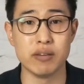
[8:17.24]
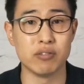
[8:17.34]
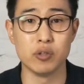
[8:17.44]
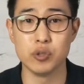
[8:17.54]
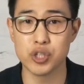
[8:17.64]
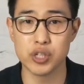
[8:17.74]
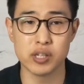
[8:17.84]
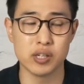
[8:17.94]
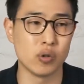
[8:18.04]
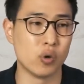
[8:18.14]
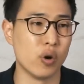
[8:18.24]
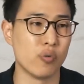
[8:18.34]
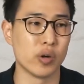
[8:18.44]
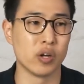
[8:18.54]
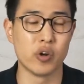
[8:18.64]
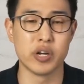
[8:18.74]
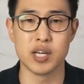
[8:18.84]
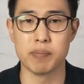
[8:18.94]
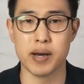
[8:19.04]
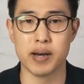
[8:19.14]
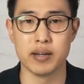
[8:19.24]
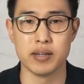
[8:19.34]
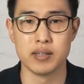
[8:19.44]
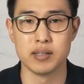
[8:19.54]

evolution, or if we're learning about